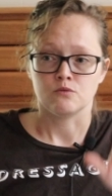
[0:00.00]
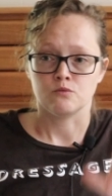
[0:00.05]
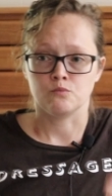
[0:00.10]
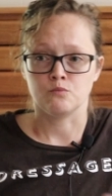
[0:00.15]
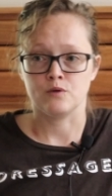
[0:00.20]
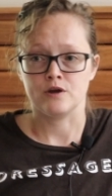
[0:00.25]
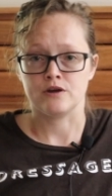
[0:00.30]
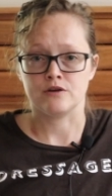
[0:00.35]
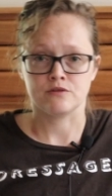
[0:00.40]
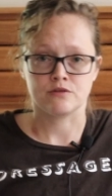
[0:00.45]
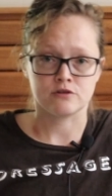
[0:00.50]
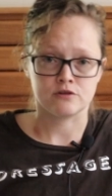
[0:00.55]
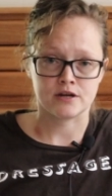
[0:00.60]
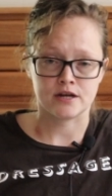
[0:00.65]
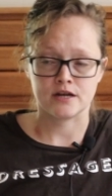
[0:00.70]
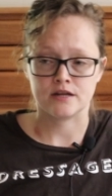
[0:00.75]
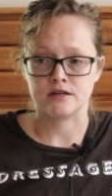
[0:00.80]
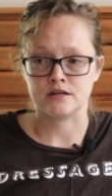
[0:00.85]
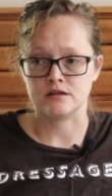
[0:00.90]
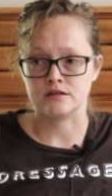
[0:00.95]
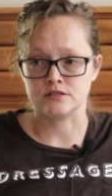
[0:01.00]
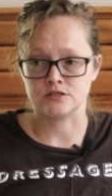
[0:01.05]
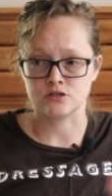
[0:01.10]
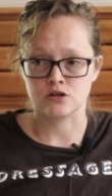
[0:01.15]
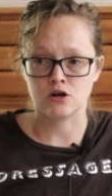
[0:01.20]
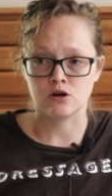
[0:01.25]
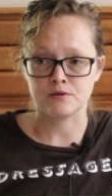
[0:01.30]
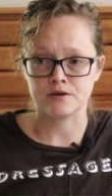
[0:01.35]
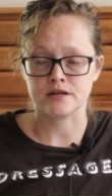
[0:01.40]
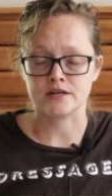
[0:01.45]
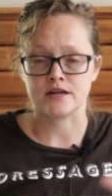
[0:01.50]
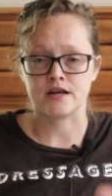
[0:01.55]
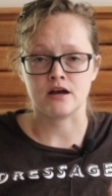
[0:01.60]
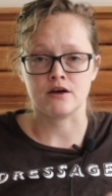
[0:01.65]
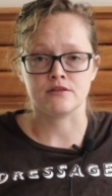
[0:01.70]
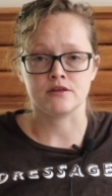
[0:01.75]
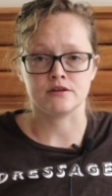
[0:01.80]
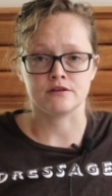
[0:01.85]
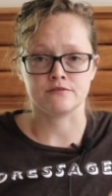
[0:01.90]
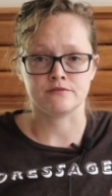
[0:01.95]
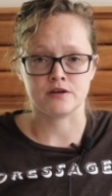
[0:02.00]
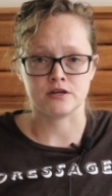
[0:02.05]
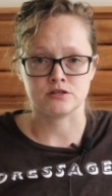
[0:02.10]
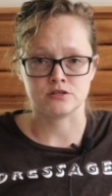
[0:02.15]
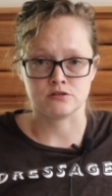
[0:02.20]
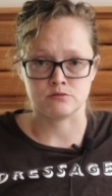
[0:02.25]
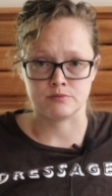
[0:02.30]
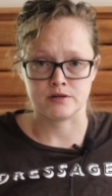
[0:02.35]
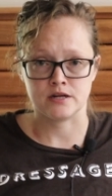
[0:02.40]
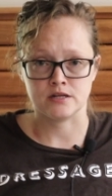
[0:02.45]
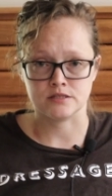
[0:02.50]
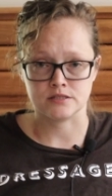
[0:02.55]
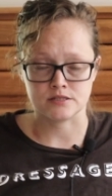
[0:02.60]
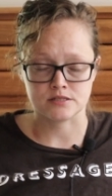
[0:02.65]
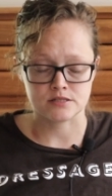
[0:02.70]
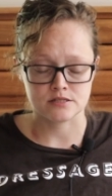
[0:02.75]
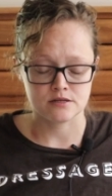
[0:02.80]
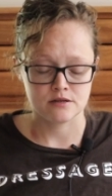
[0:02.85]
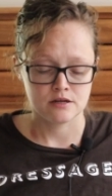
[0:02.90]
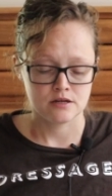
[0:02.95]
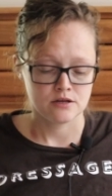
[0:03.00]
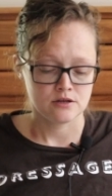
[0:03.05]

where their head is going and how that affects their balance.